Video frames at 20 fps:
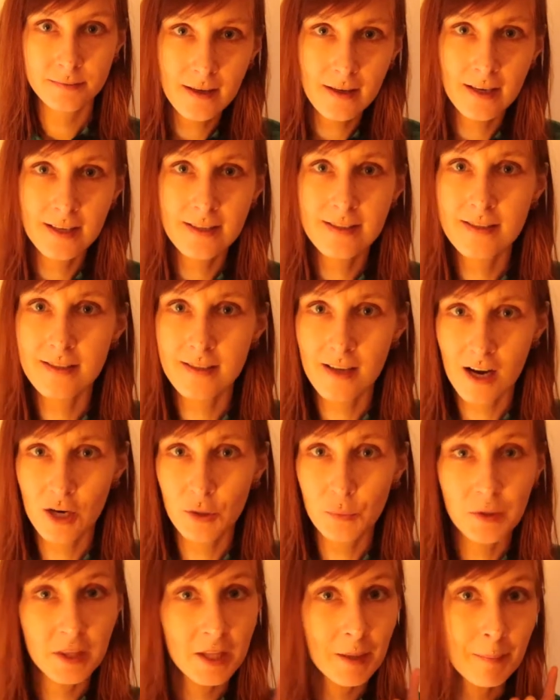Let's
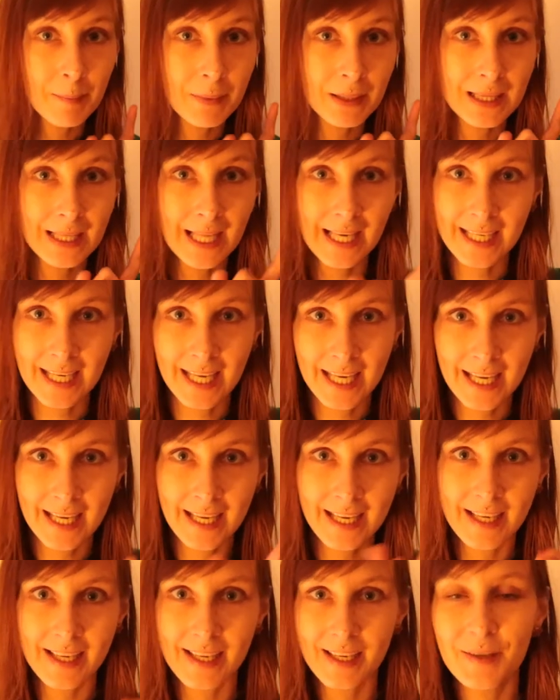start with the
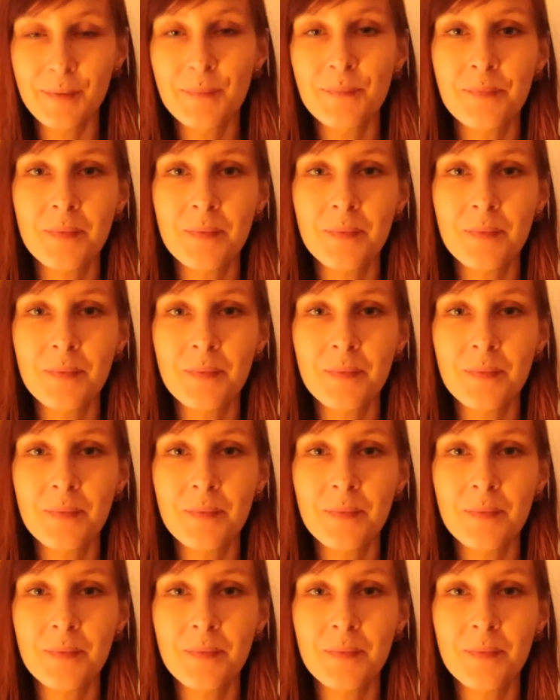planning.